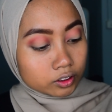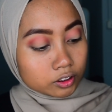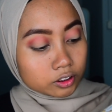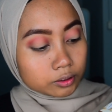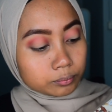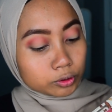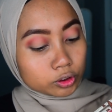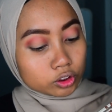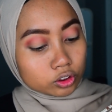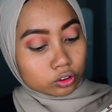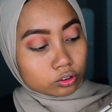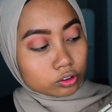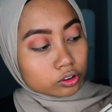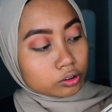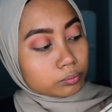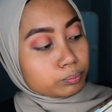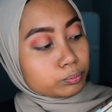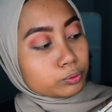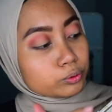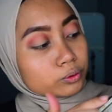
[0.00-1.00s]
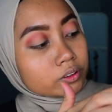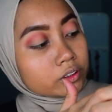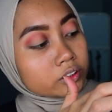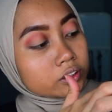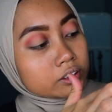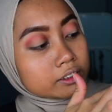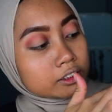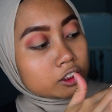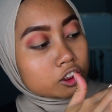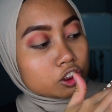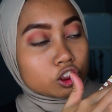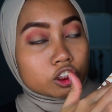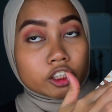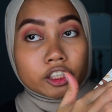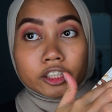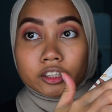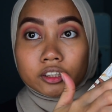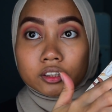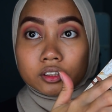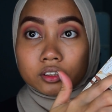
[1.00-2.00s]
I'm just gonna put this
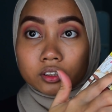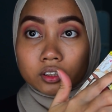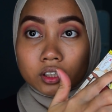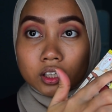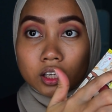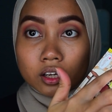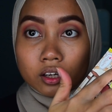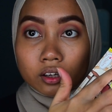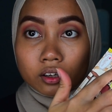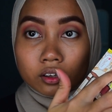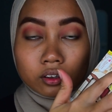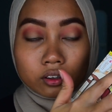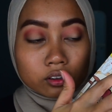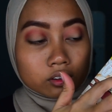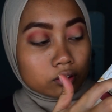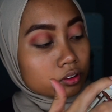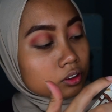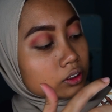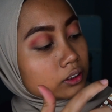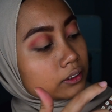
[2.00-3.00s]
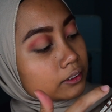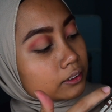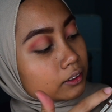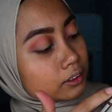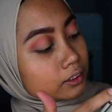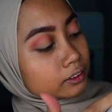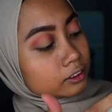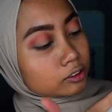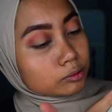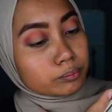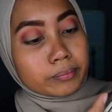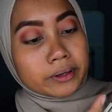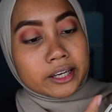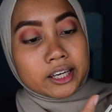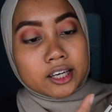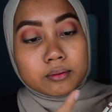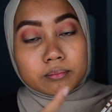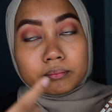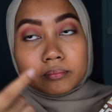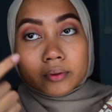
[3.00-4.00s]
shade. This is
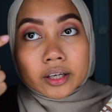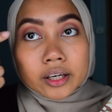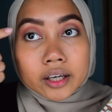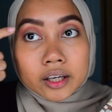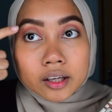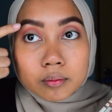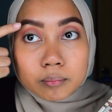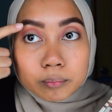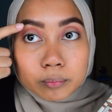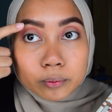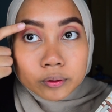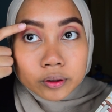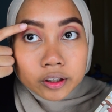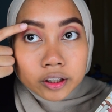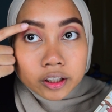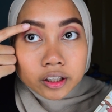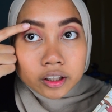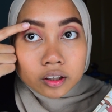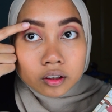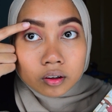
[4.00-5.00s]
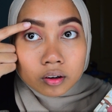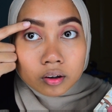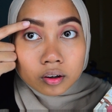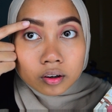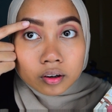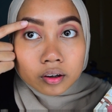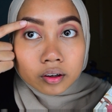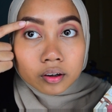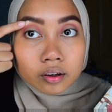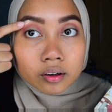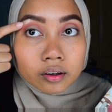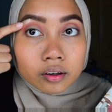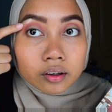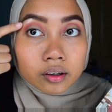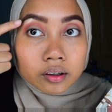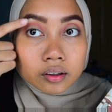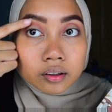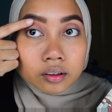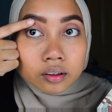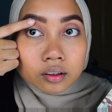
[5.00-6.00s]
Babe and I'm putting it on
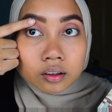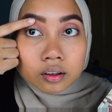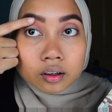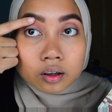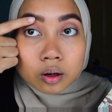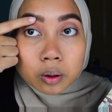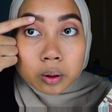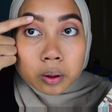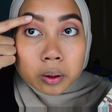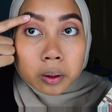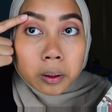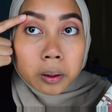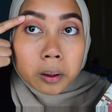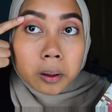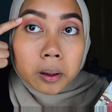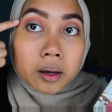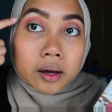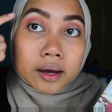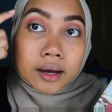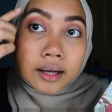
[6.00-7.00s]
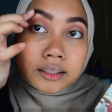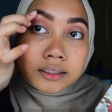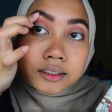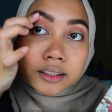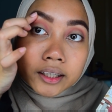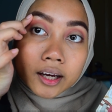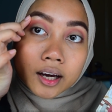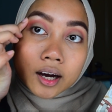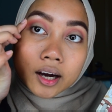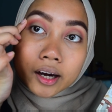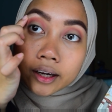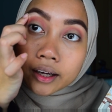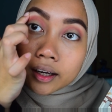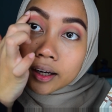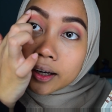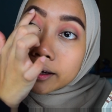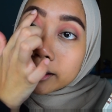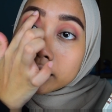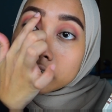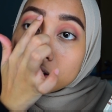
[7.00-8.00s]
as a
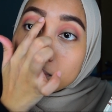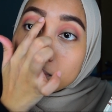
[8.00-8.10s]
highlight.